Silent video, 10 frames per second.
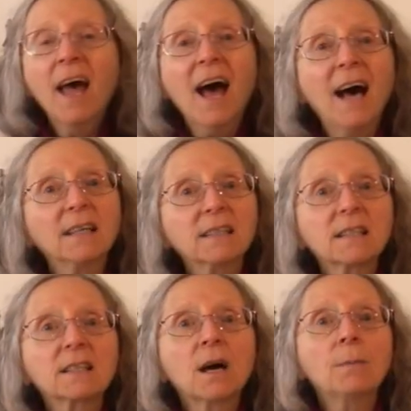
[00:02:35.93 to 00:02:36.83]
has
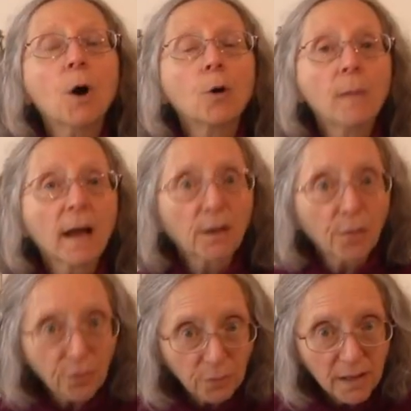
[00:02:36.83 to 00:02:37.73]
some
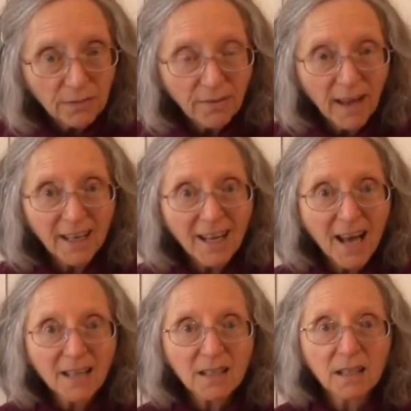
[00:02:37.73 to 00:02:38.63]
omega-3 fatty
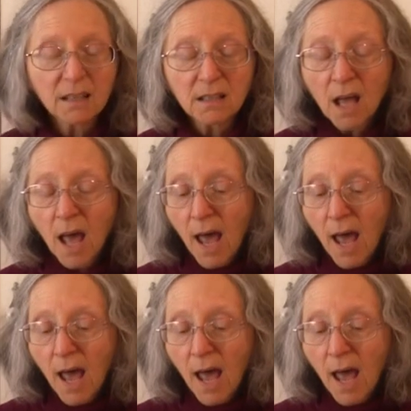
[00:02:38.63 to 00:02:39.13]
acids,